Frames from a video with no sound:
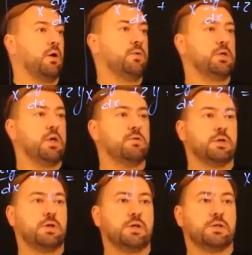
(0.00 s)
which gives
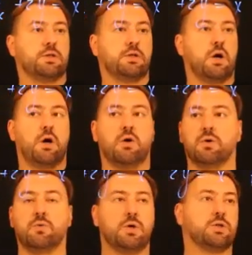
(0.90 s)
us our
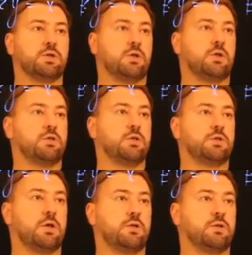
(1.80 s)
equation in the
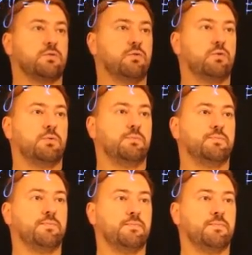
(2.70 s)
standard form.